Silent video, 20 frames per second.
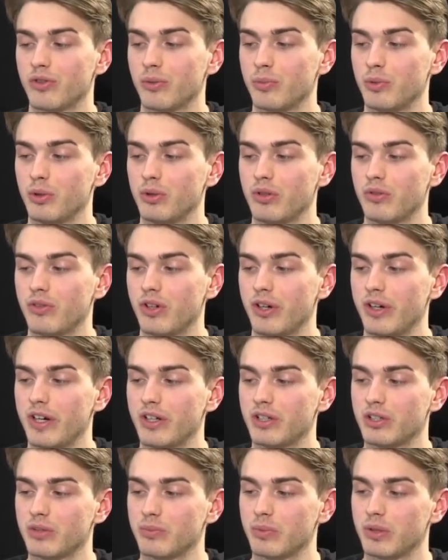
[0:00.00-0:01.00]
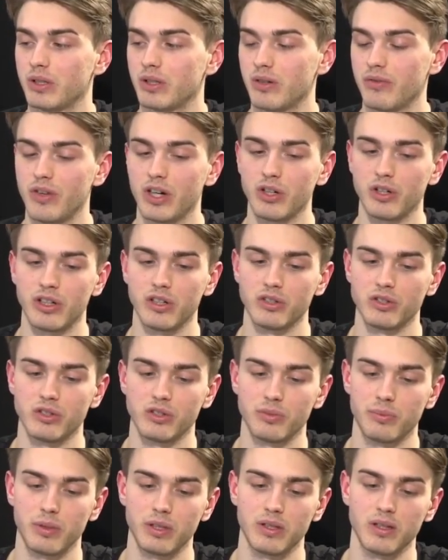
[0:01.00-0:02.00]
computer
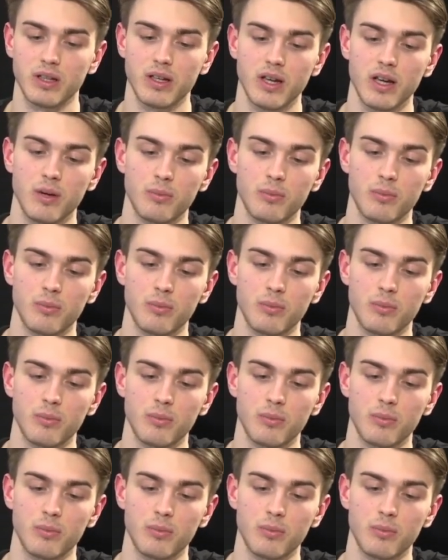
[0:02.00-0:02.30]
variations, but